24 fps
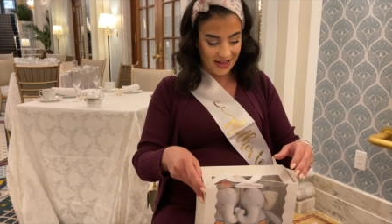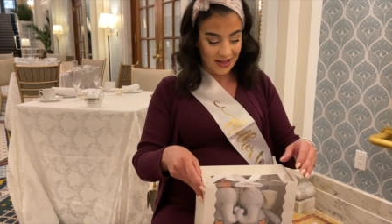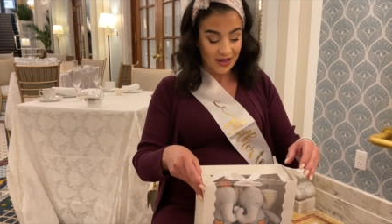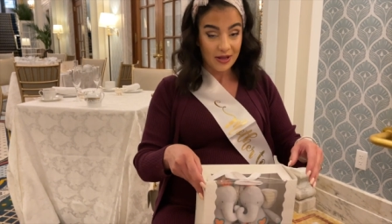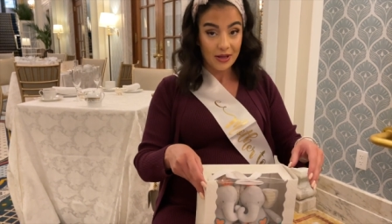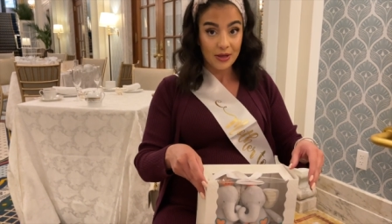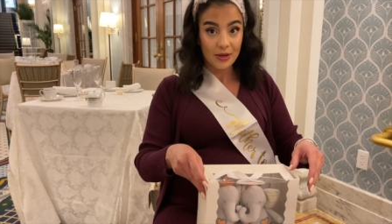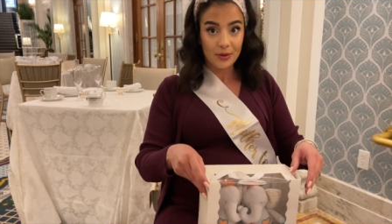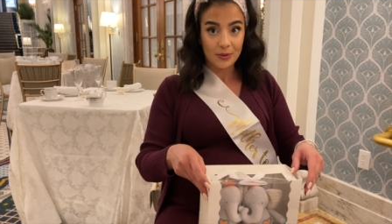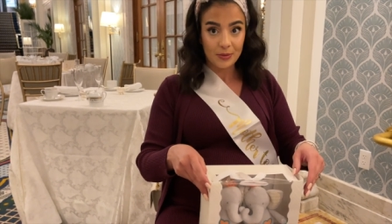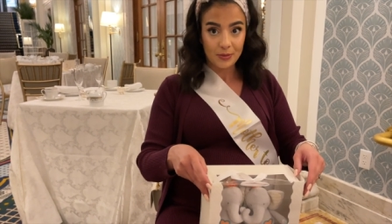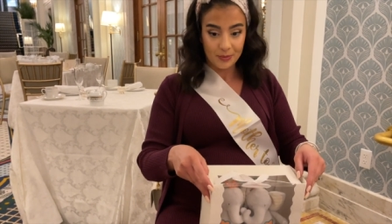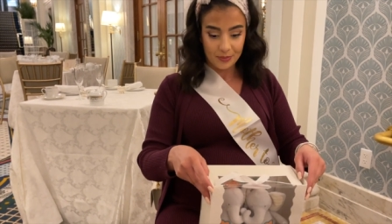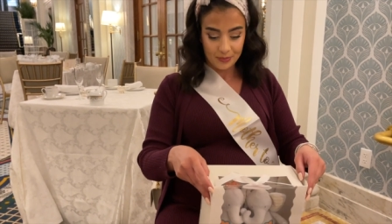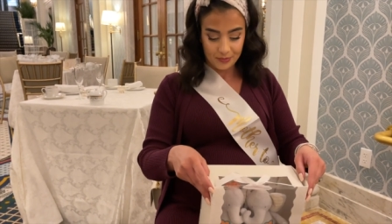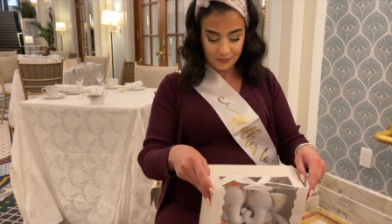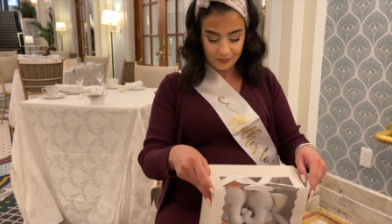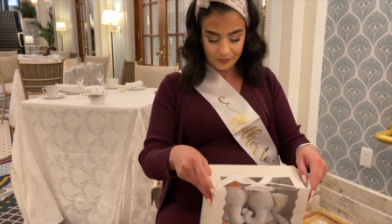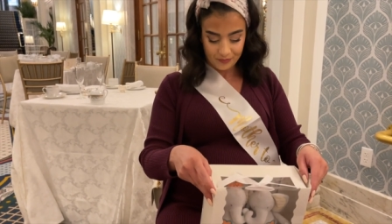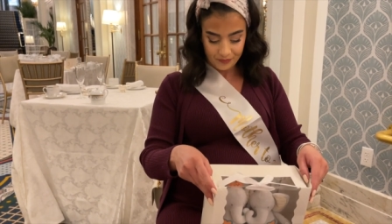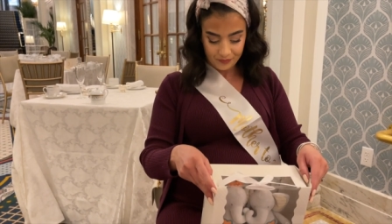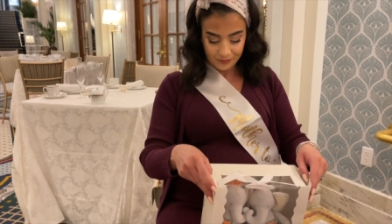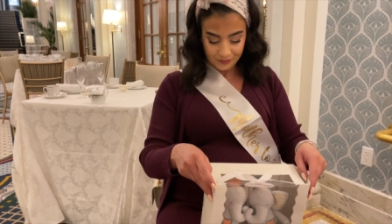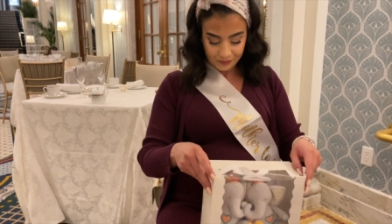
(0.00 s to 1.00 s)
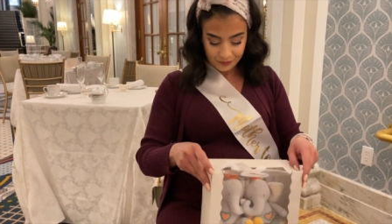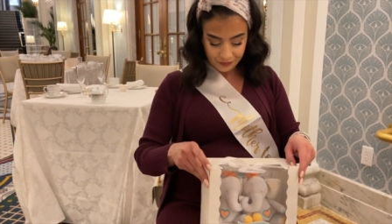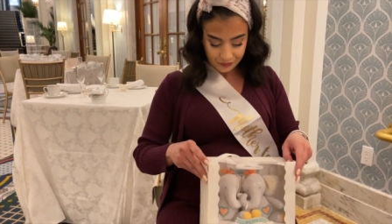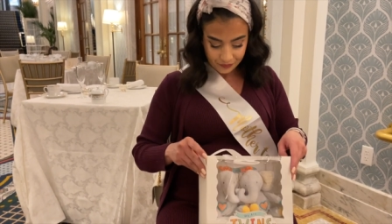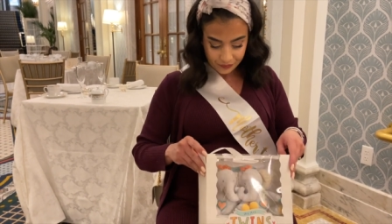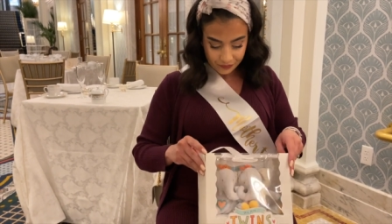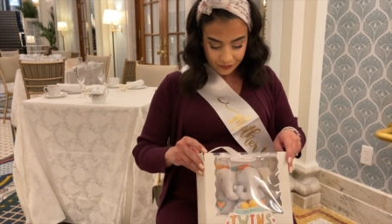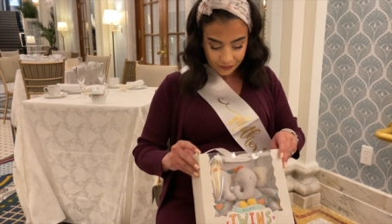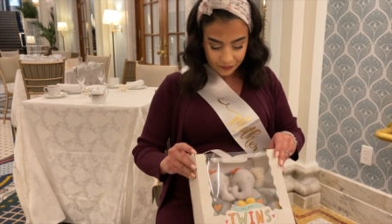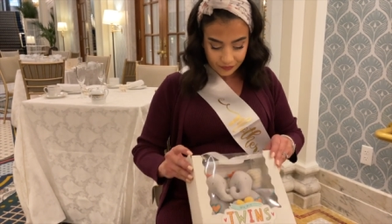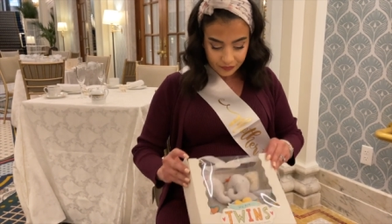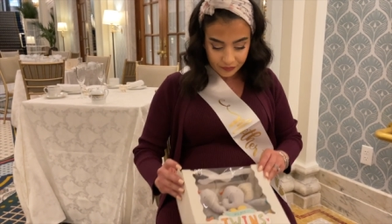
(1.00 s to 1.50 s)
one says for
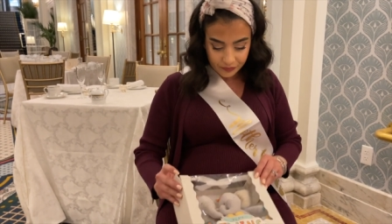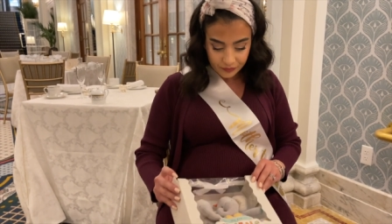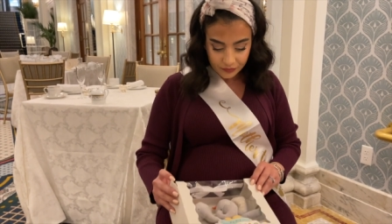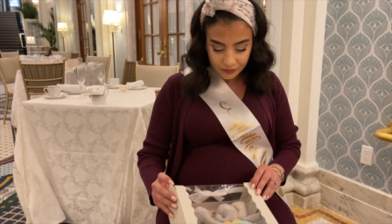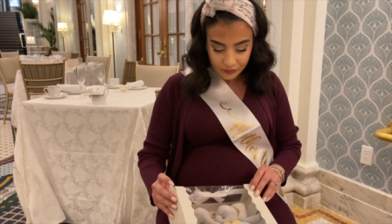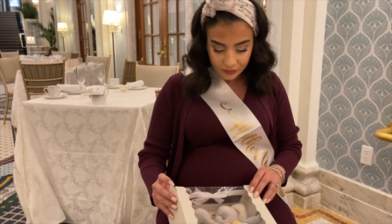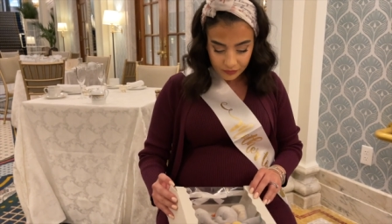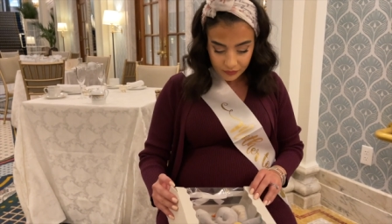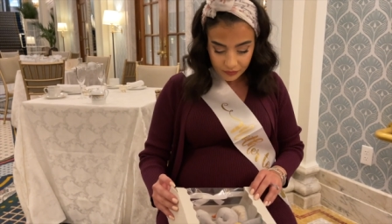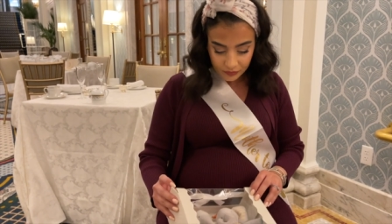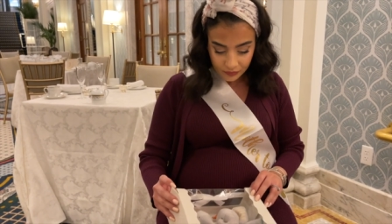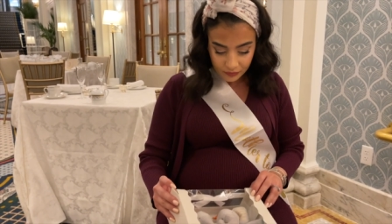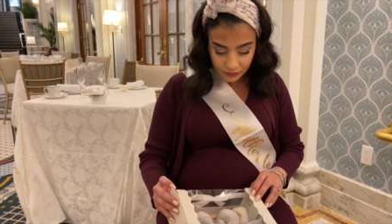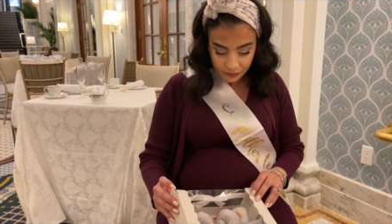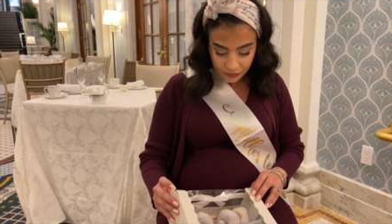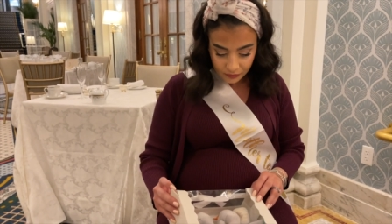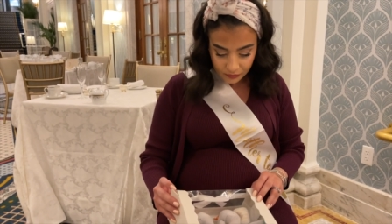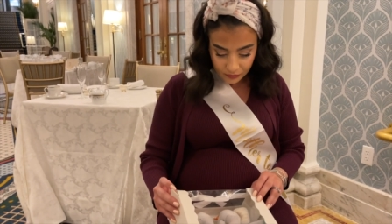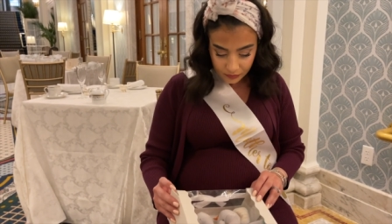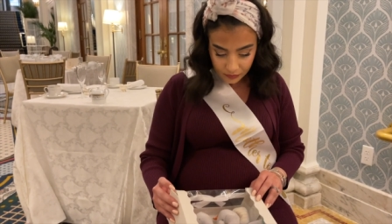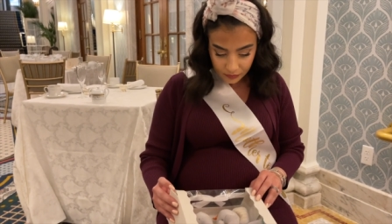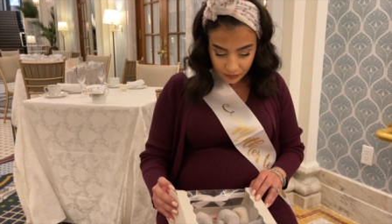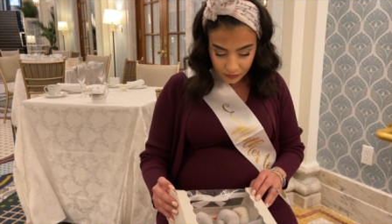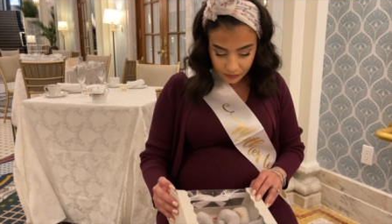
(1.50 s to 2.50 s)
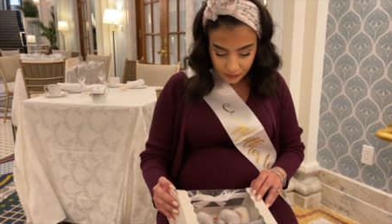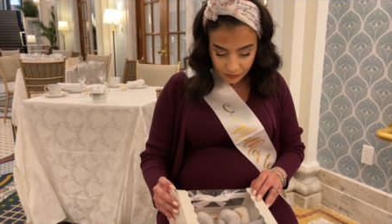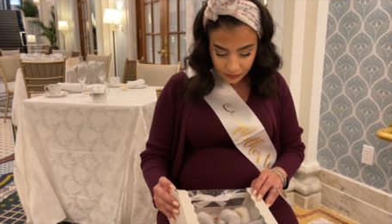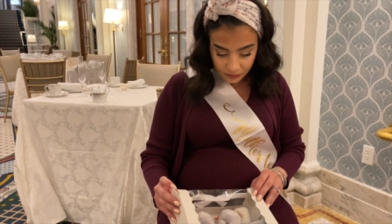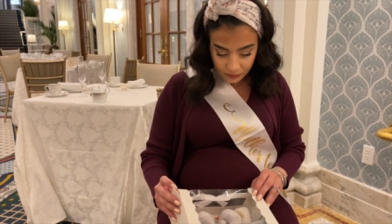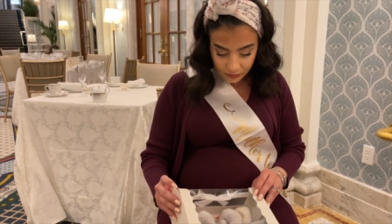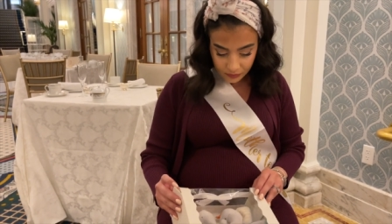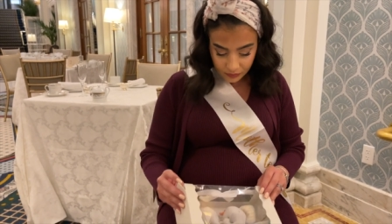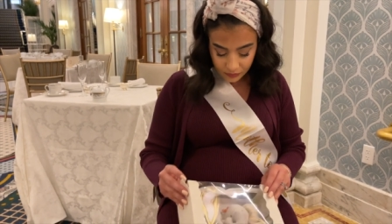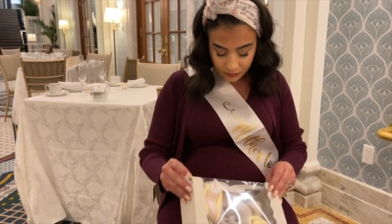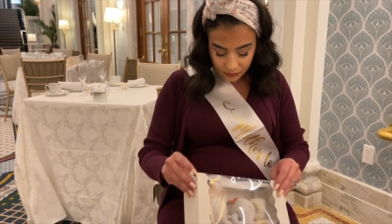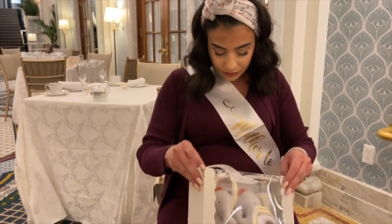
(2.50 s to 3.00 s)
older brother
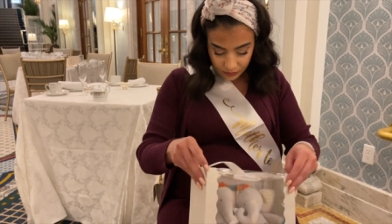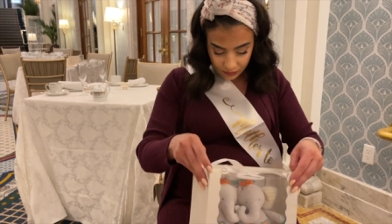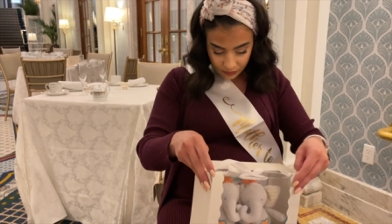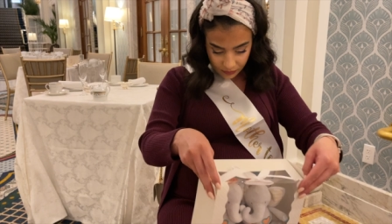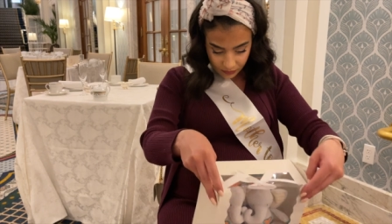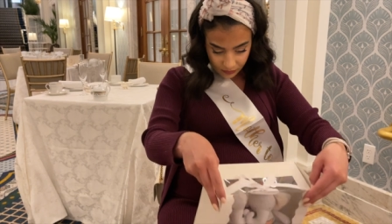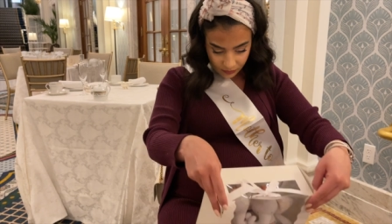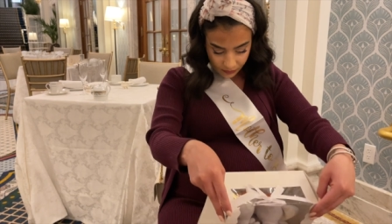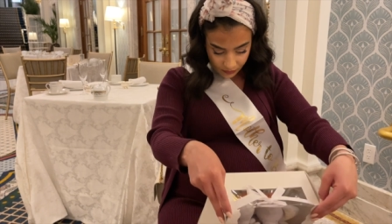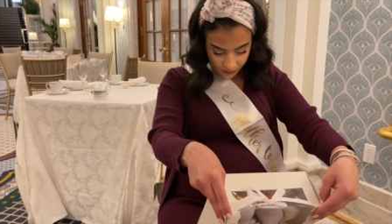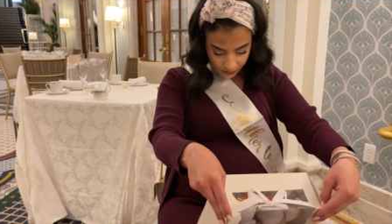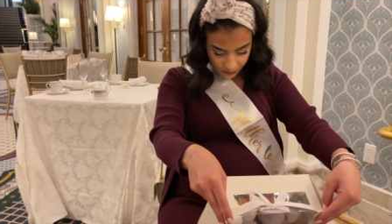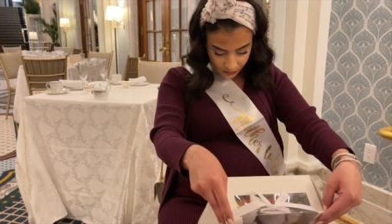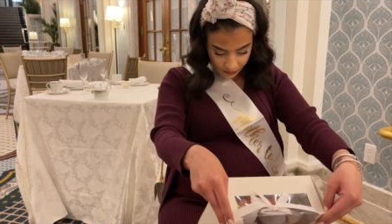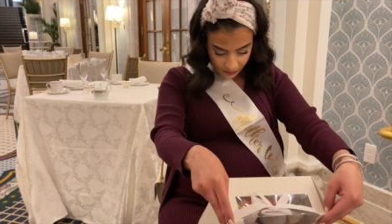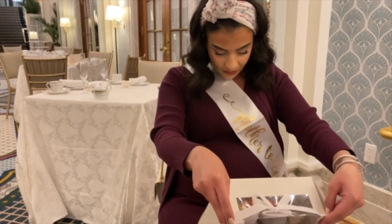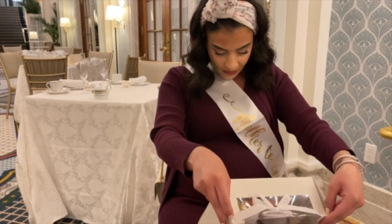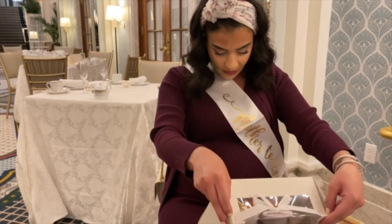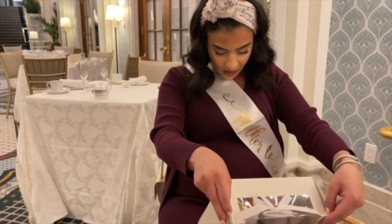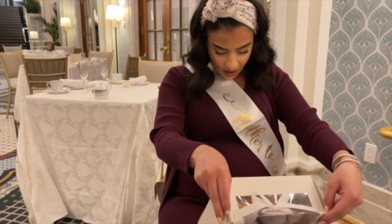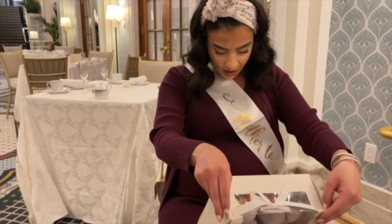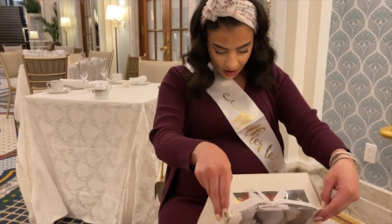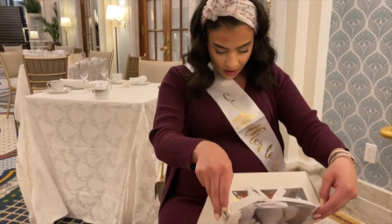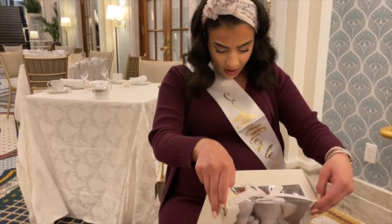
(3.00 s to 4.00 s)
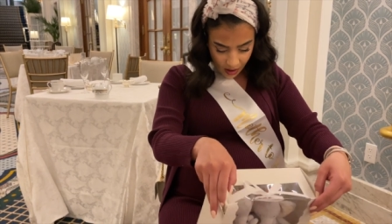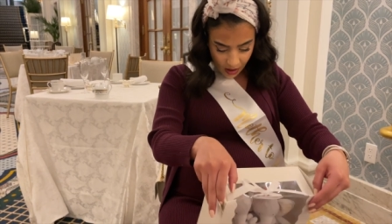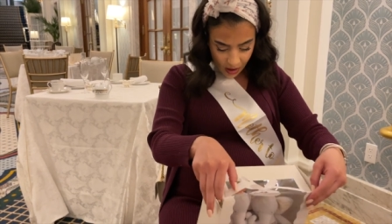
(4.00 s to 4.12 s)
and little sister.